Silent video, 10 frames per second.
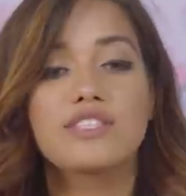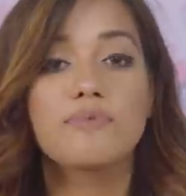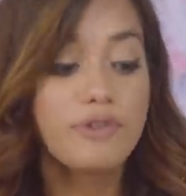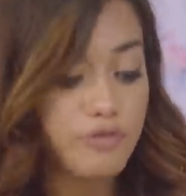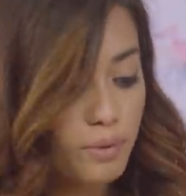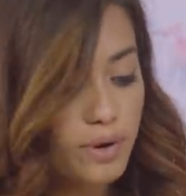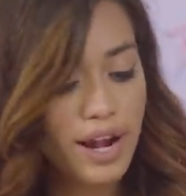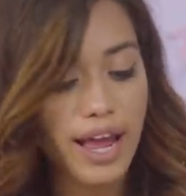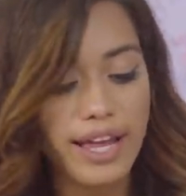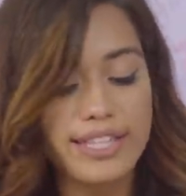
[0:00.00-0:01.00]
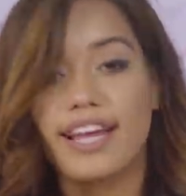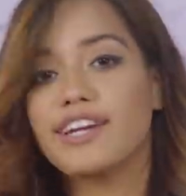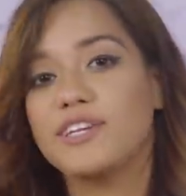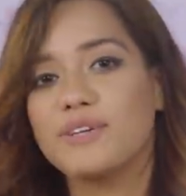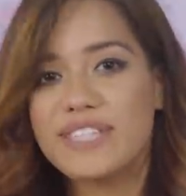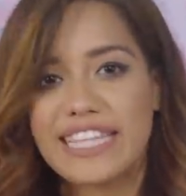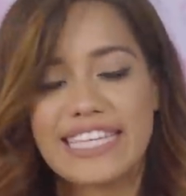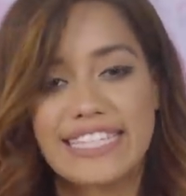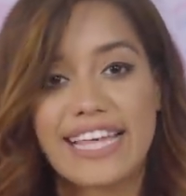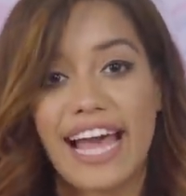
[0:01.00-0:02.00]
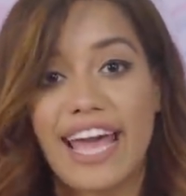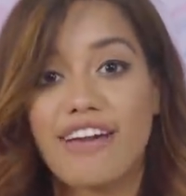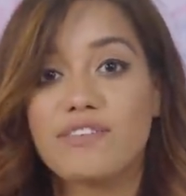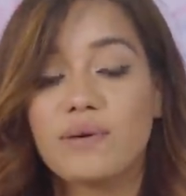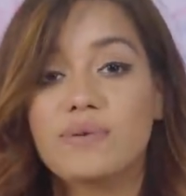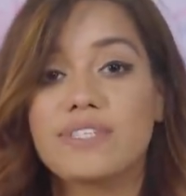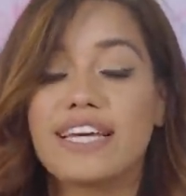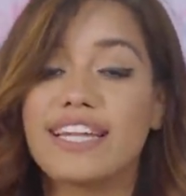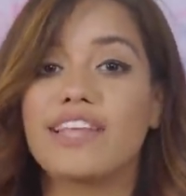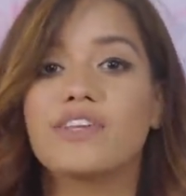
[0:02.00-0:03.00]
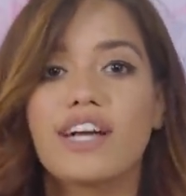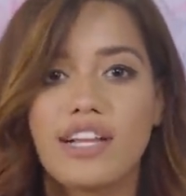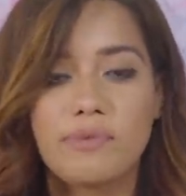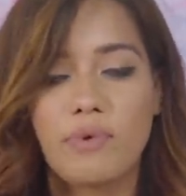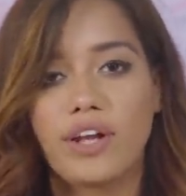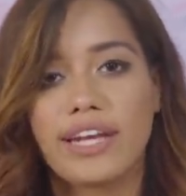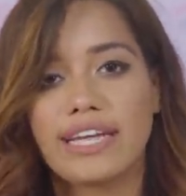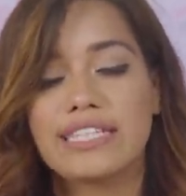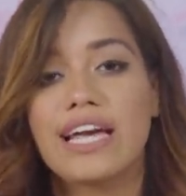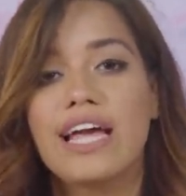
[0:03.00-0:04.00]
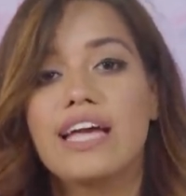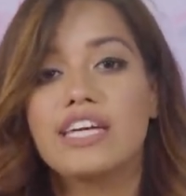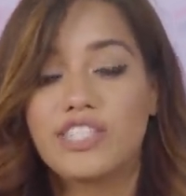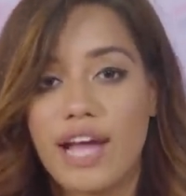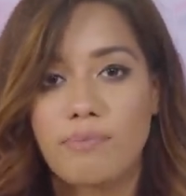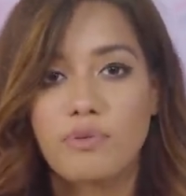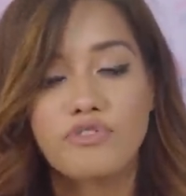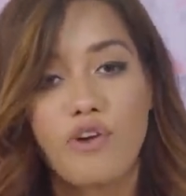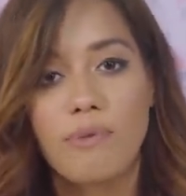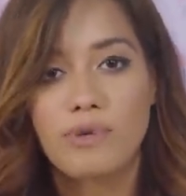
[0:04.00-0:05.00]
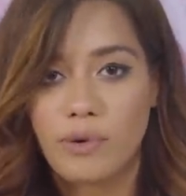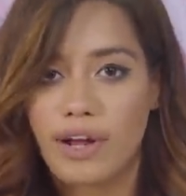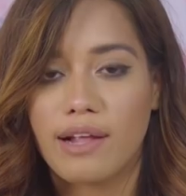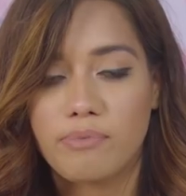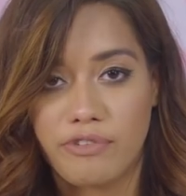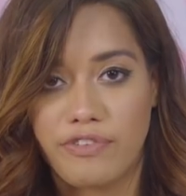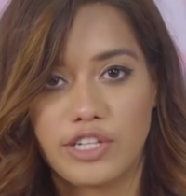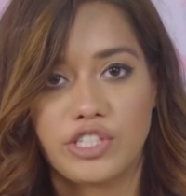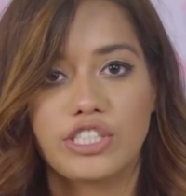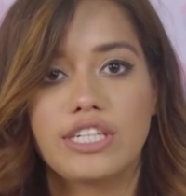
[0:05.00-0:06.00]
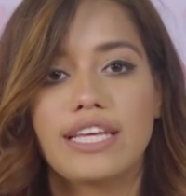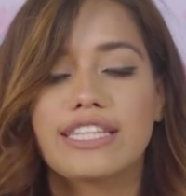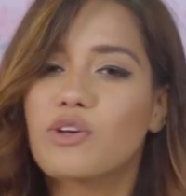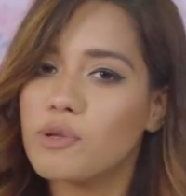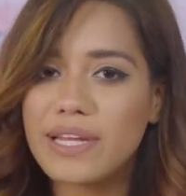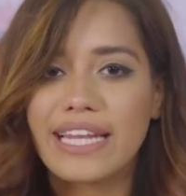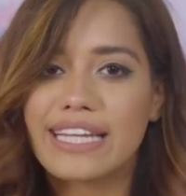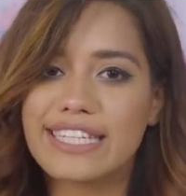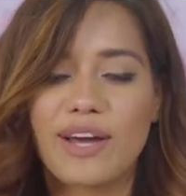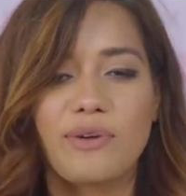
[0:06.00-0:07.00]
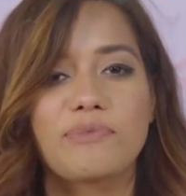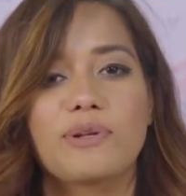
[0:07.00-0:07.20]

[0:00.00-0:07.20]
So before I started using this, I have used another color protect shampoo from L'Oreal Professionnel. It's going to be linked down